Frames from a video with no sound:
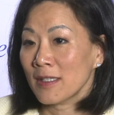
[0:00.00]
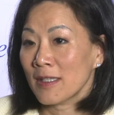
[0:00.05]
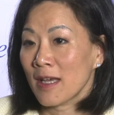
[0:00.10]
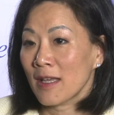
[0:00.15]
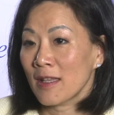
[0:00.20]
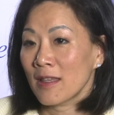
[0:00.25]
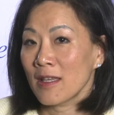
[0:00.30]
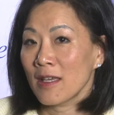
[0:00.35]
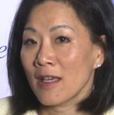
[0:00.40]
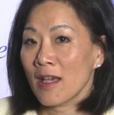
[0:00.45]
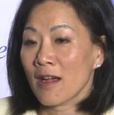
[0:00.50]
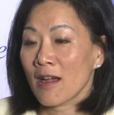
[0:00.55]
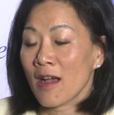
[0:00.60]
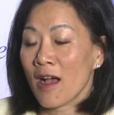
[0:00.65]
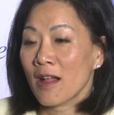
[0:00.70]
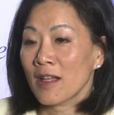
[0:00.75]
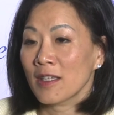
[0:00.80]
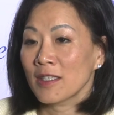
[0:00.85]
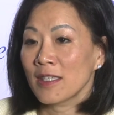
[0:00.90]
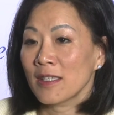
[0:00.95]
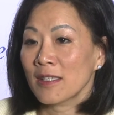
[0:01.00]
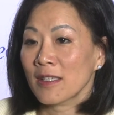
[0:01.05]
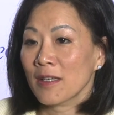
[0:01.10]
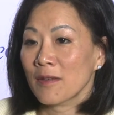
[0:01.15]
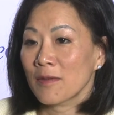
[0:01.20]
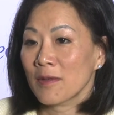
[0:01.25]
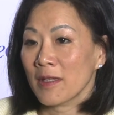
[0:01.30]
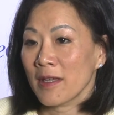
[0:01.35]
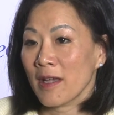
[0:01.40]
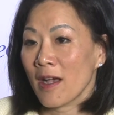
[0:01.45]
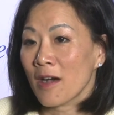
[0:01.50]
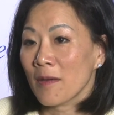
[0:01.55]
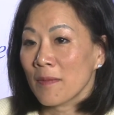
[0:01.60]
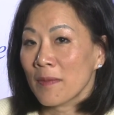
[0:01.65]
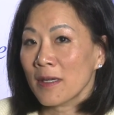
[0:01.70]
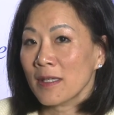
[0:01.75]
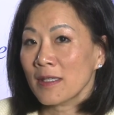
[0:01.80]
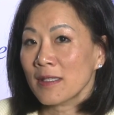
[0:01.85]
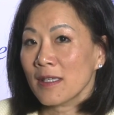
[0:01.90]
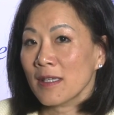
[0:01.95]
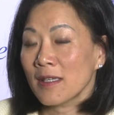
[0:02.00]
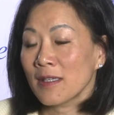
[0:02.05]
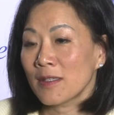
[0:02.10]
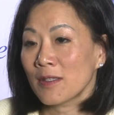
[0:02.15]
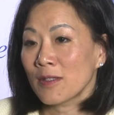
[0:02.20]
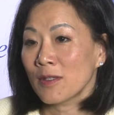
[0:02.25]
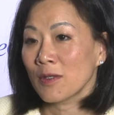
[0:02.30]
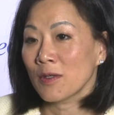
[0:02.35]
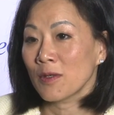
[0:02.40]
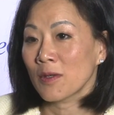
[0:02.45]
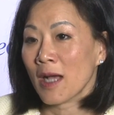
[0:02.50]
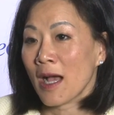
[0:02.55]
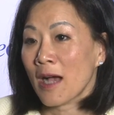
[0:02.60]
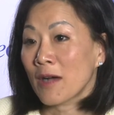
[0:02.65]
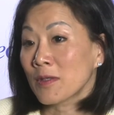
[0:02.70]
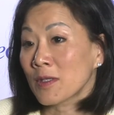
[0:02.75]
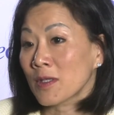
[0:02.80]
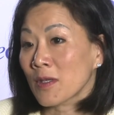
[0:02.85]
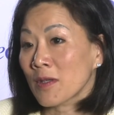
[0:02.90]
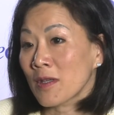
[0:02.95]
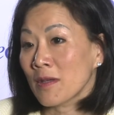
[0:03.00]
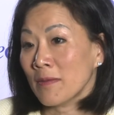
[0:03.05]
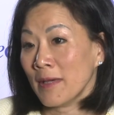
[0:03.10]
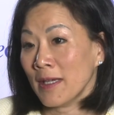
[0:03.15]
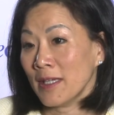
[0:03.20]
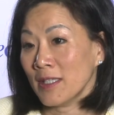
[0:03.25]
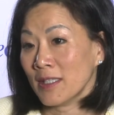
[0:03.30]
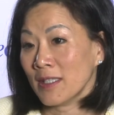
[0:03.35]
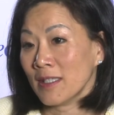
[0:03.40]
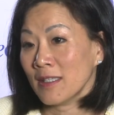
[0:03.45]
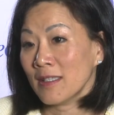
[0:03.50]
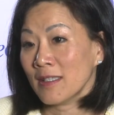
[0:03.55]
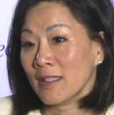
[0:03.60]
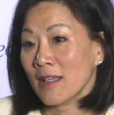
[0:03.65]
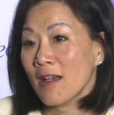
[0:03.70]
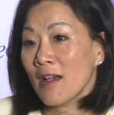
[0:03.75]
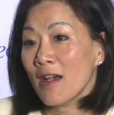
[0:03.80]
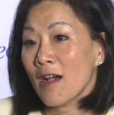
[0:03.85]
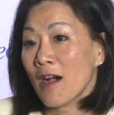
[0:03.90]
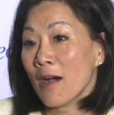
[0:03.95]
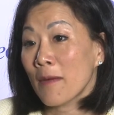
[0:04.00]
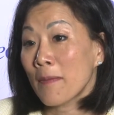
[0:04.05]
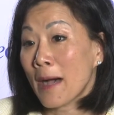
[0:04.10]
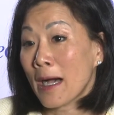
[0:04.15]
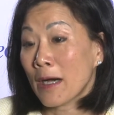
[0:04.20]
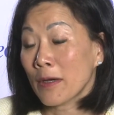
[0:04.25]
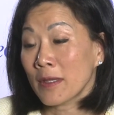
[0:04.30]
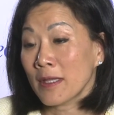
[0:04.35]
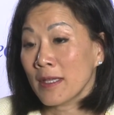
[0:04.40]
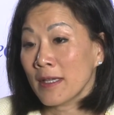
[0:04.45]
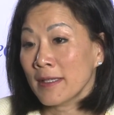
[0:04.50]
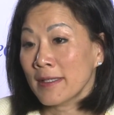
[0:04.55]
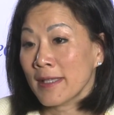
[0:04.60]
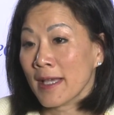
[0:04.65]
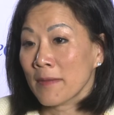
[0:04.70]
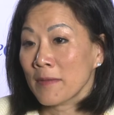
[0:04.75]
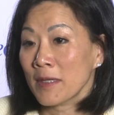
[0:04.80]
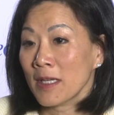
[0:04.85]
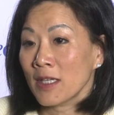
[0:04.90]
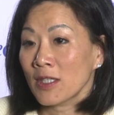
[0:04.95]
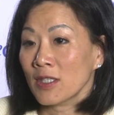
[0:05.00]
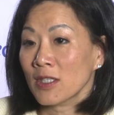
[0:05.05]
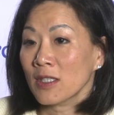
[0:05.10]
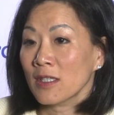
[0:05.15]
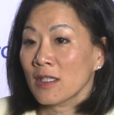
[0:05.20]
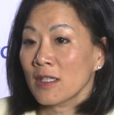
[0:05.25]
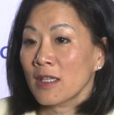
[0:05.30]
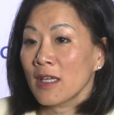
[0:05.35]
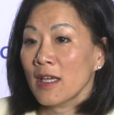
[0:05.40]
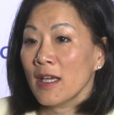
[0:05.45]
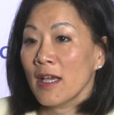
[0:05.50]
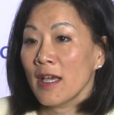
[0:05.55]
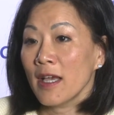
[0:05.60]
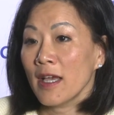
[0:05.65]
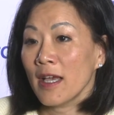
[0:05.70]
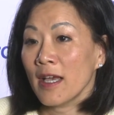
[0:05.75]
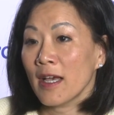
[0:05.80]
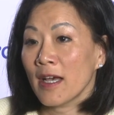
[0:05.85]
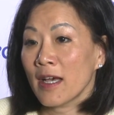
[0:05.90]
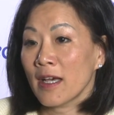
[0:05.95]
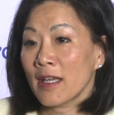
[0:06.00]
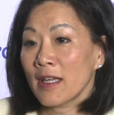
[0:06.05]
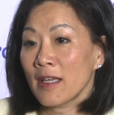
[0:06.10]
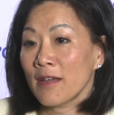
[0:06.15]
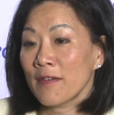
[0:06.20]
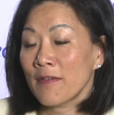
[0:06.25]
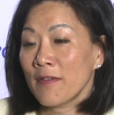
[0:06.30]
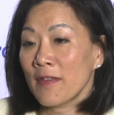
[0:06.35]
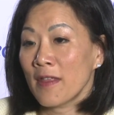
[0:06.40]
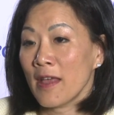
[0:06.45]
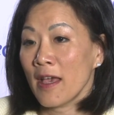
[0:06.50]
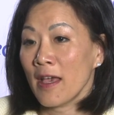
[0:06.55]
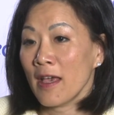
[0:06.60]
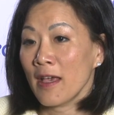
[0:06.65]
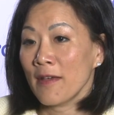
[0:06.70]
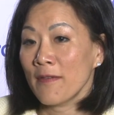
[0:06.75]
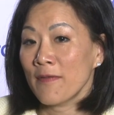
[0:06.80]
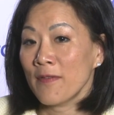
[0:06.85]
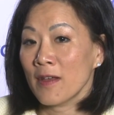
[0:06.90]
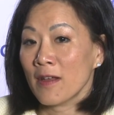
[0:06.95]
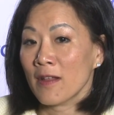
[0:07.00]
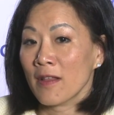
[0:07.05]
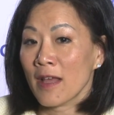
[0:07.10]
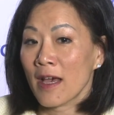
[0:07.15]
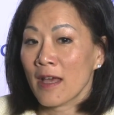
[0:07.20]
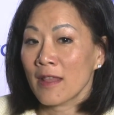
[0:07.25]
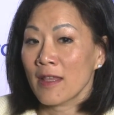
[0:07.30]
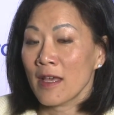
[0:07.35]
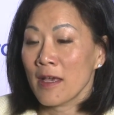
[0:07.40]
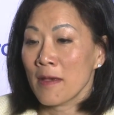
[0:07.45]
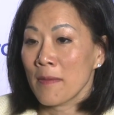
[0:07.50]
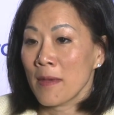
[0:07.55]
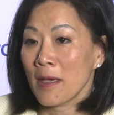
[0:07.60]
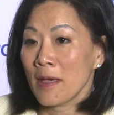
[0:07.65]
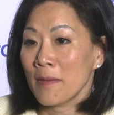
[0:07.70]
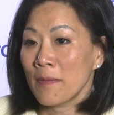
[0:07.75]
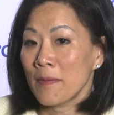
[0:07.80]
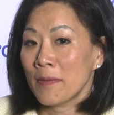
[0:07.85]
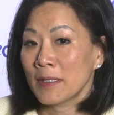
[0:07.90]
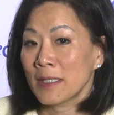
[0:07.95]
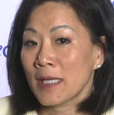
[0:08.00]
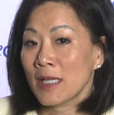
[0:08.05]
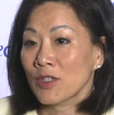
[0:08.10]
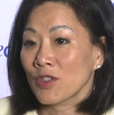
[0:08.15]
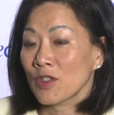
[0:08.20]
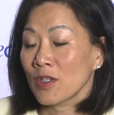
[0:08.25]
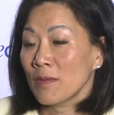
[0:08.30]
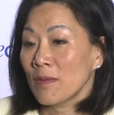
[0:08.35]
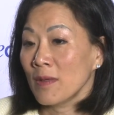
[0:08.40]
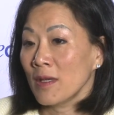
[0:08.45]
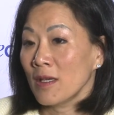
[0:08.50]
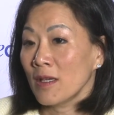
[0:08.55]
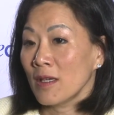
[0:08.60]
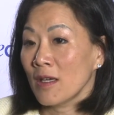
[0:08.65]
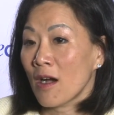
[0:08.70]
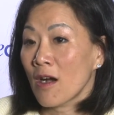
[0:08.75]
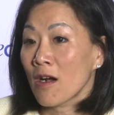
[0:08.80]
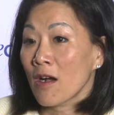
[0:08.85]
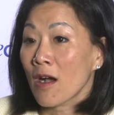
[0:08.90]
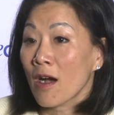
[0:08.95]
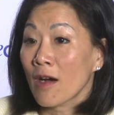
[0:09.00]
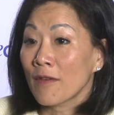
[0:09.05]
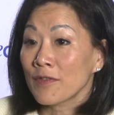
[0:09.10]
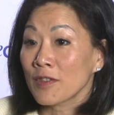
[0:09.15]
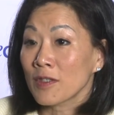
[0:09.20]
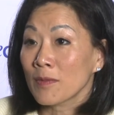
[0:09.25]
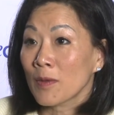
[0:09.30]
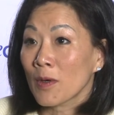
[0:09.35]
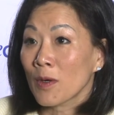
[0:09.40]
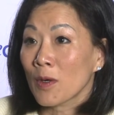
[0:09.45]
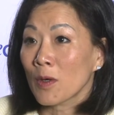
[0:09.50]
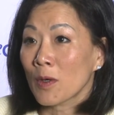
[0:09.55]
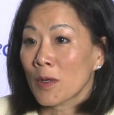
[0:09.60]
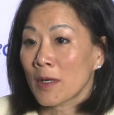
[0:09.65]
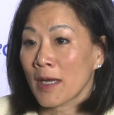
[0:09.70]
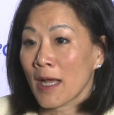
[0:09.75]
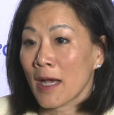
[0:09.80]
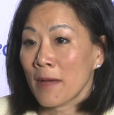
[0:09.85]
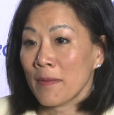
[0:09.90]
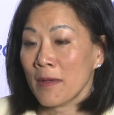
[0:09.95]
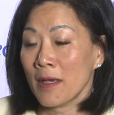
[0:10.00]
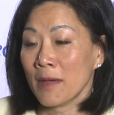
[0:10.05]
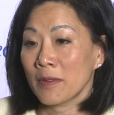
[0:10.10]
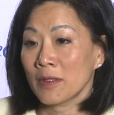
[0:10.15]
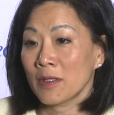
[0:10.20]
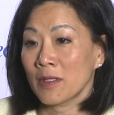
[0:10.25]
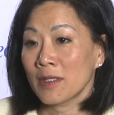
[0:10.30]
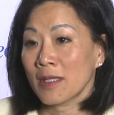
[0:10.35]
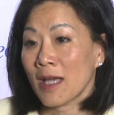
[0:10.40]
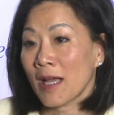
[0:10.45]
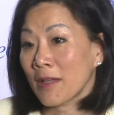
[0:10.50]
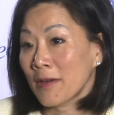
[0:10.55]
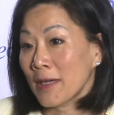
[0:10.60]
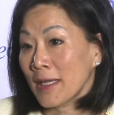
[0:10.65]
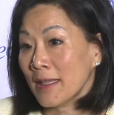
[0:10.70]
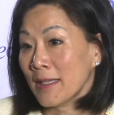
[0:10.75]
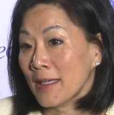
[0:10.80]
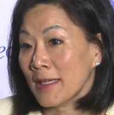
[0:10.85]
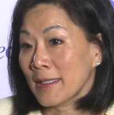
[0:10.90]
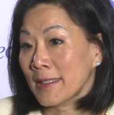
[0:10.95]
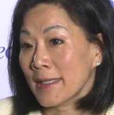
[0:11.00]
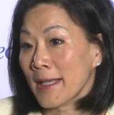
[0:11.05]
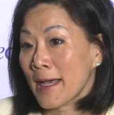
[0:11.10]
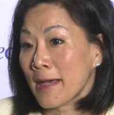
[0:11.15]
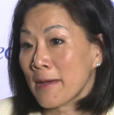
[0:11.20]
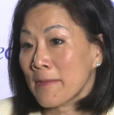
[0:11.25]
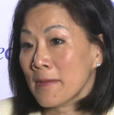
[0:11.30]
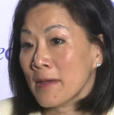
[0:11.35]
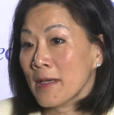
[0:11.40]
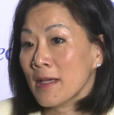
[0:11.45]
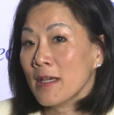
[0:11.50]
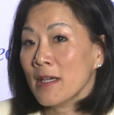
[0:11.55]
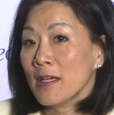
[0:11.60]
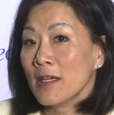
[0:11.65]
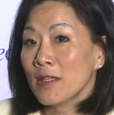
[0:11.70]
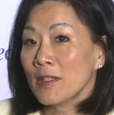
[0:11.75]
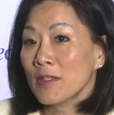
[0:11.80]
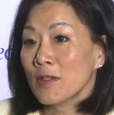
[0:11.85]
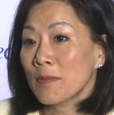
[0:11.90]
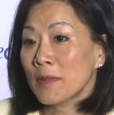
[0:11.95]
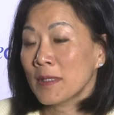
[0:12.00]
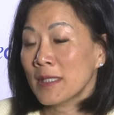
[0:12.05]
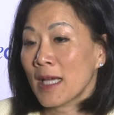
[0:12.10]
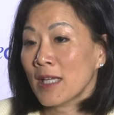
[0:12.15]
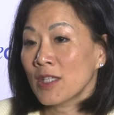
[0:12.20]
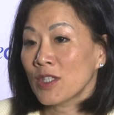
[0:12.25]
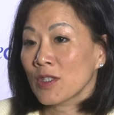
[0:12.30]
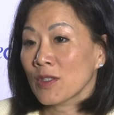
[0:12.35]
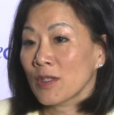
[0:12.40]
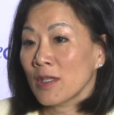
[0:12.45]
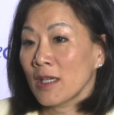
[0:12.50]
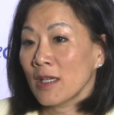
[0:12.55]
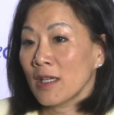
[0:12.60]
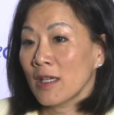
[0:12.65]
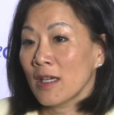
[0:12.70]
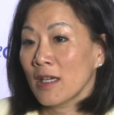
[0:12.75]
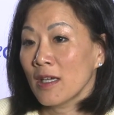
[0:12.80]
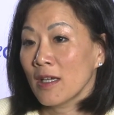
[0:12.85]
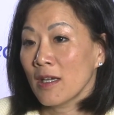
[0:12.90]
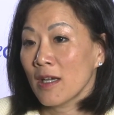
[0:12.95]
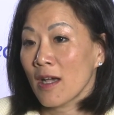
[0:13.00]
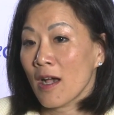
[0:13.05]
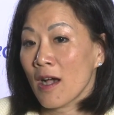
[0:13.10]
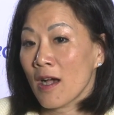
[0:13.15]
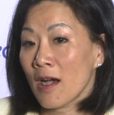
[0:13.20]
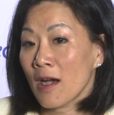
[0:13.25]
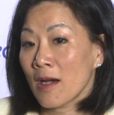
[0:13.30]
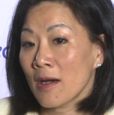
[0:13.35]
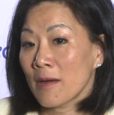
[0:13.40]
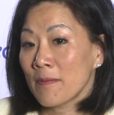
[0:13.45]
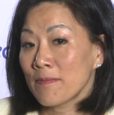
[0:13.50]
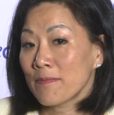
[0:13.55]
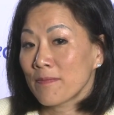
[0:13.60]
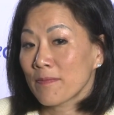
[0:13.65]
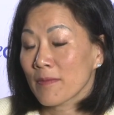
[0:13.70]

that the oncologist can really help us is to counsel the patients about the examination and if they feel that they may potentially be uncomfortable or not be able to tolerate the exam, to potentially um,